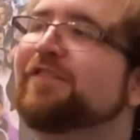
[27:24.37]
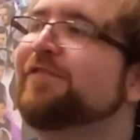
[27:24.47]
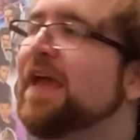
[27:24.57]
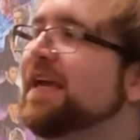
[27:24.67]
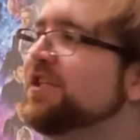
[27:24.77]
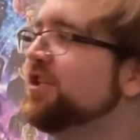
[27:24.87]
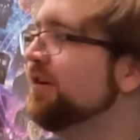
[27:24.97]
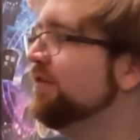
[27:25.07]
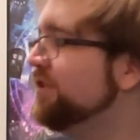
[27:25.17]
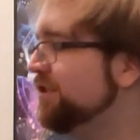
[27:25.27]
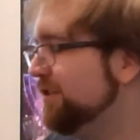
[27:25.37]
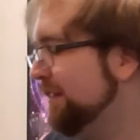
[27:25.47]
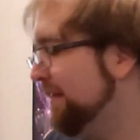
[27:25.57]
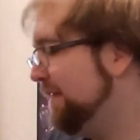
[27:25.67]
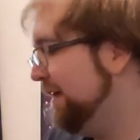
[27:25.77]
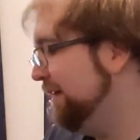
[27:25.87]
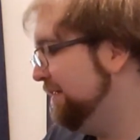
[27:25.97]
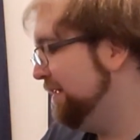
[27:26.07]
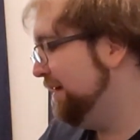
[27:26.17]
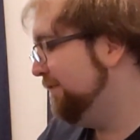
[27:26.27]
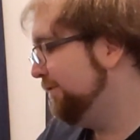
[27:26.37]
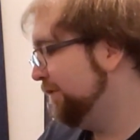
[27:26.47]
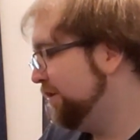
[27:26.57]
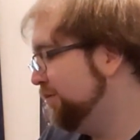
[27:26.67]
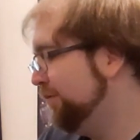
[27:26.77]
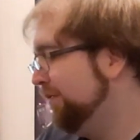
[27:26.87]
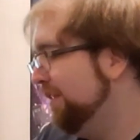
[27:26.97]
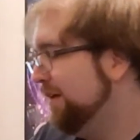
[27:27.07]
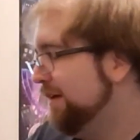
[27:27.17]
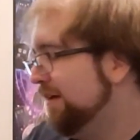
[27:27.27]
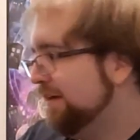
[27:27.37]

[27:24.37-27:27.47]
like the fake church that they did for Huell